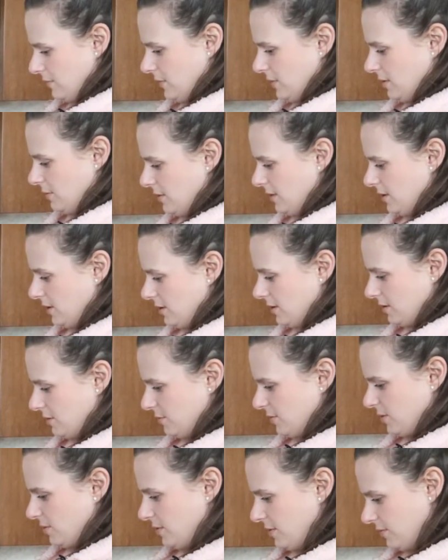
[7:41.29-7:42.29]
Here we go,
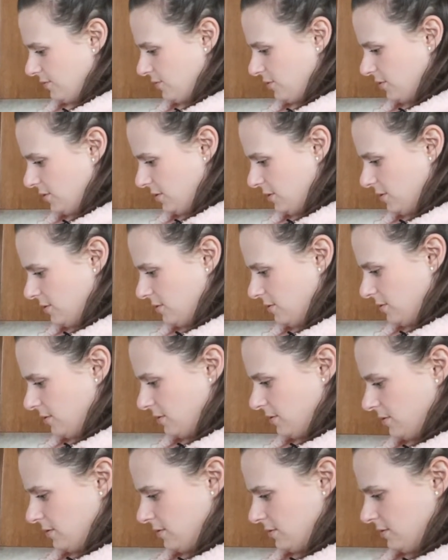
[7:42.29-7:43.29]
moment of
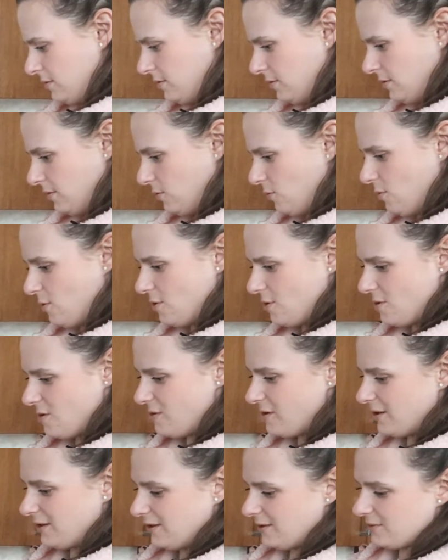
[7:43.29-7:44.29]
truth.
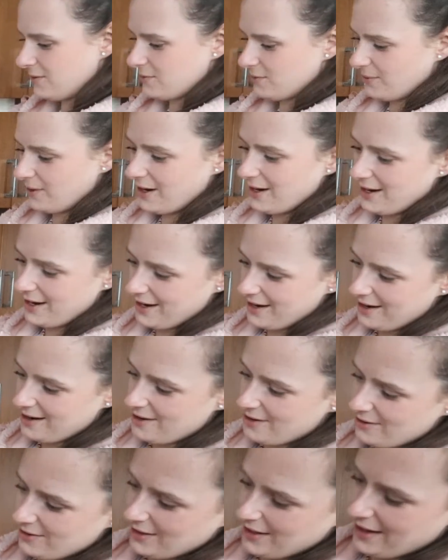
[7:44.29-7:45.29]
Woo, it lifts right
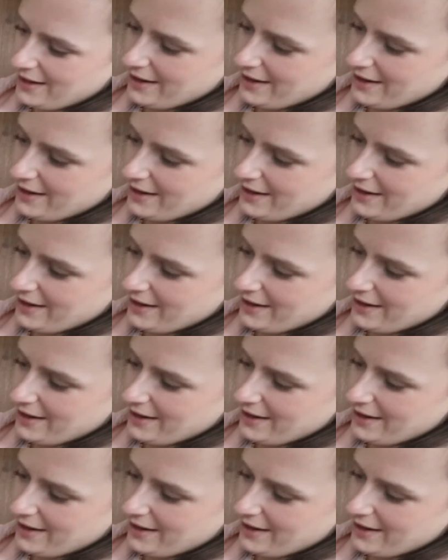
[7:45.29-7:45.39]
out.